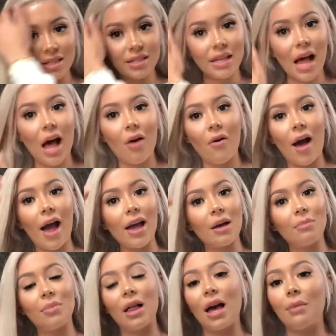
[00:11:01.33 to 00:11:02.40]
is how I
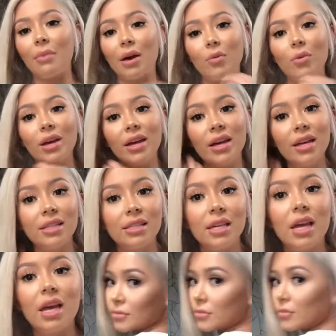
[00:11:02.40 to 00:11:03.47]
apply my wigs.
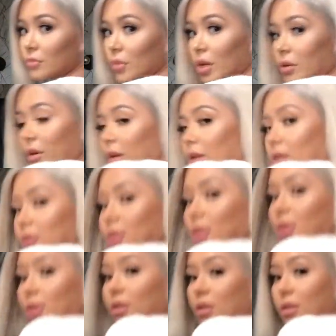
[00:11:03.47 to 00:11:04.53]
Stand up
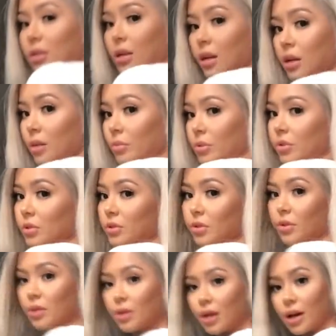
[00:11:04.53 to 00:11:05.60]
and show
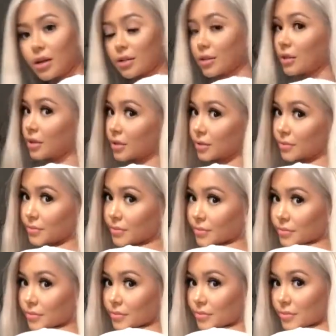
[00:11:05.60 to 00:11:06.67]
you guys.
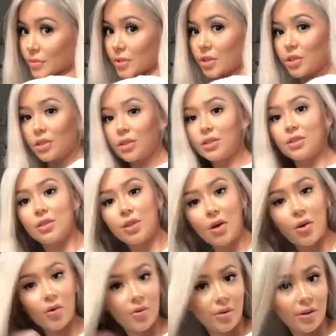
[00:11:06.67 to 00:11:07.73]
She looks
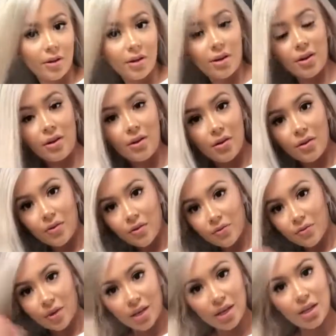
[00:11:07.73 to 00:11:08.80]
so
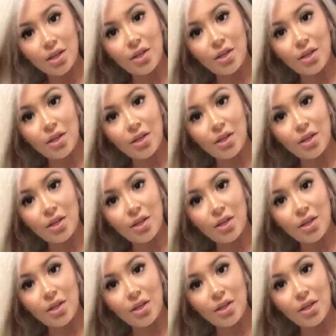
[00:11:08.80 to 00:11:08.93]
freaking